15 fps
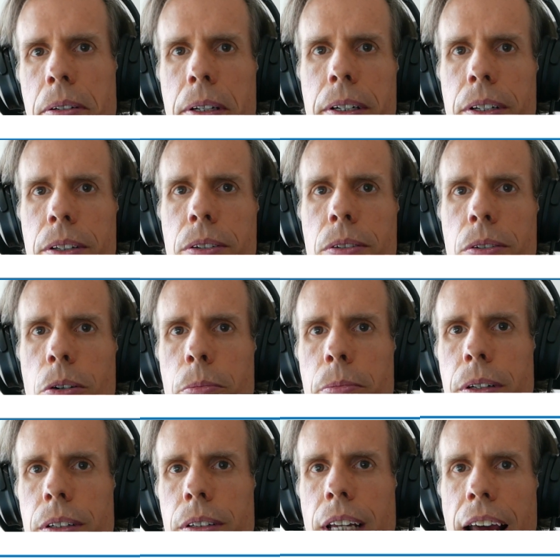and it's
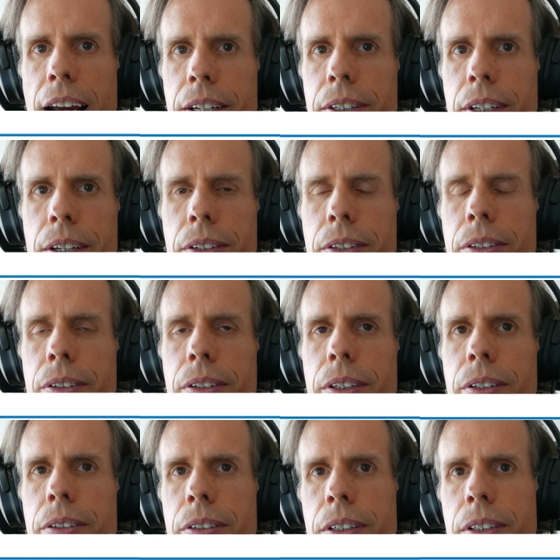open access, so you
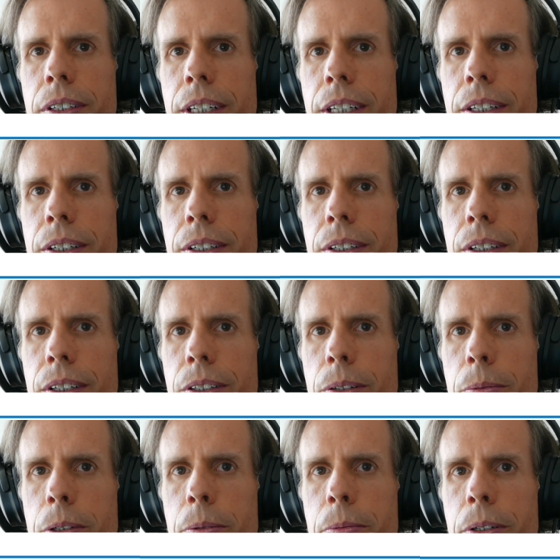don't need a
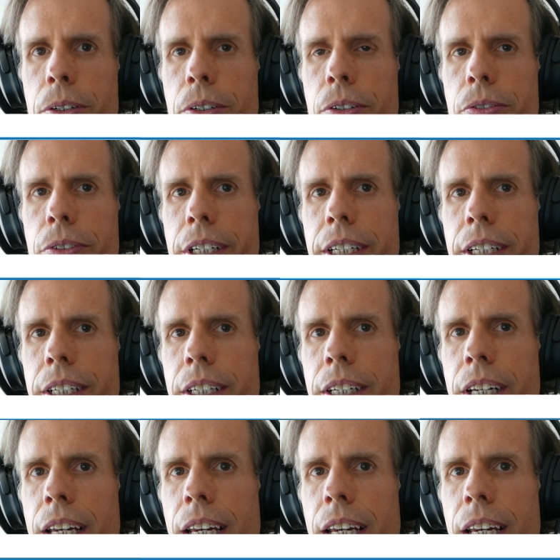subscription to read it.